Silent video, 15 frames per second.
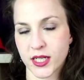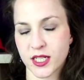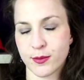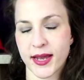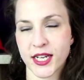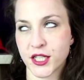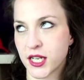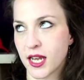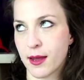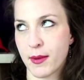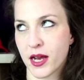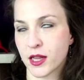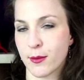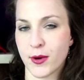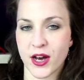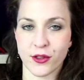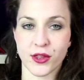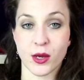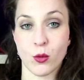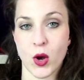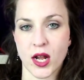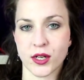especially among the
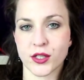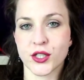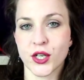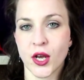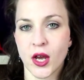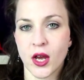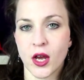wealthy ones.